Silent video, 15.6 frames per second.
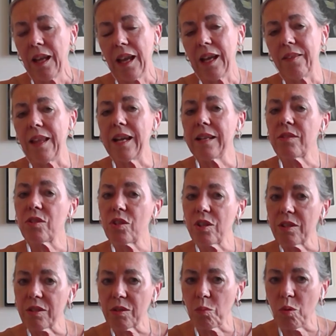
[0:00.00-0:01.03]
And that's
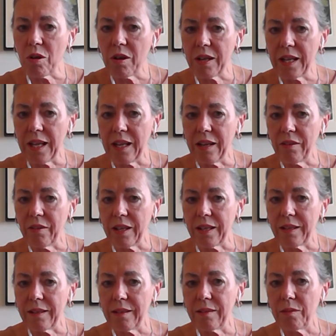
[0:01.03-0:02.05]
just one
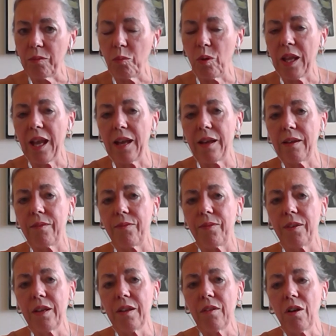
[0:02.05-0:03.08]
area. We
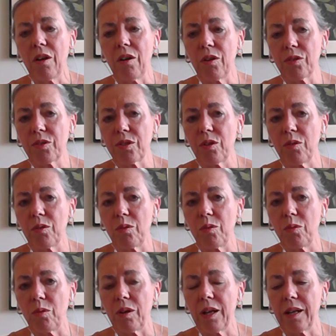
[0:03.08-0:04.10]
have
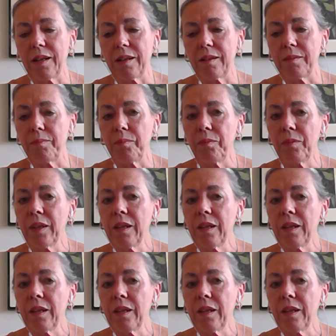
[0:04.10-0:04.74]
also uh,